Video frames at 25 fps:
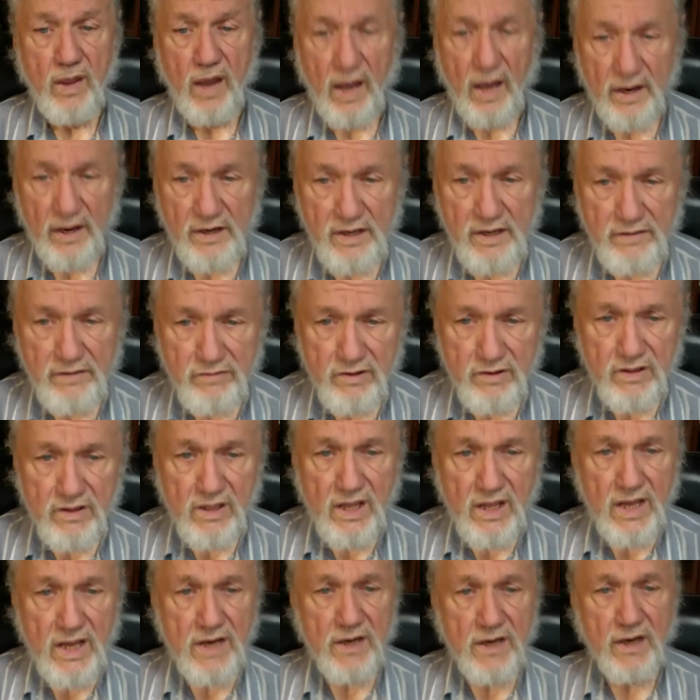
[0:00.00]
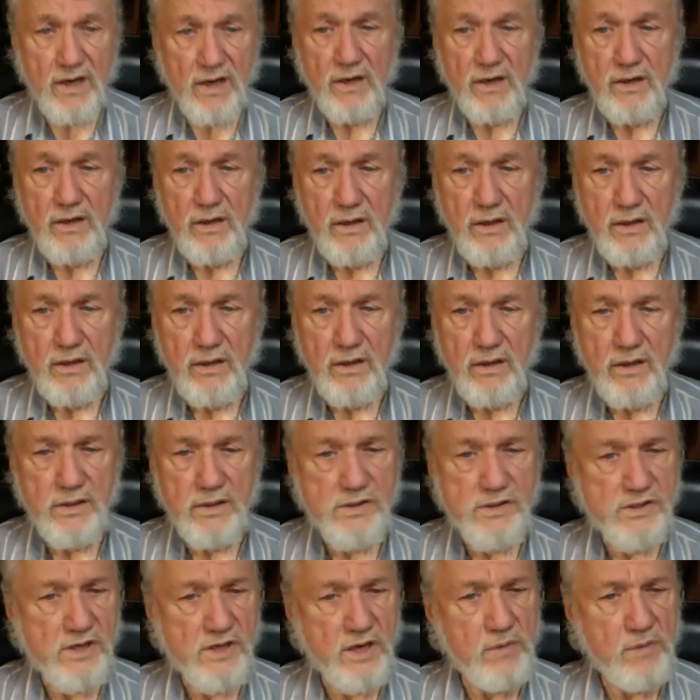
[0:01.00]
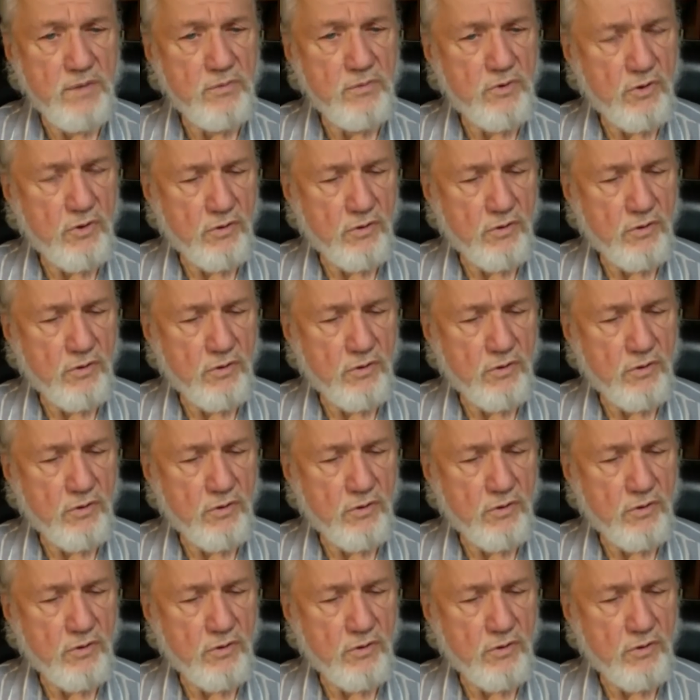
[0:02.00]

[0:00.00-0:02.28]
And even then, it seemed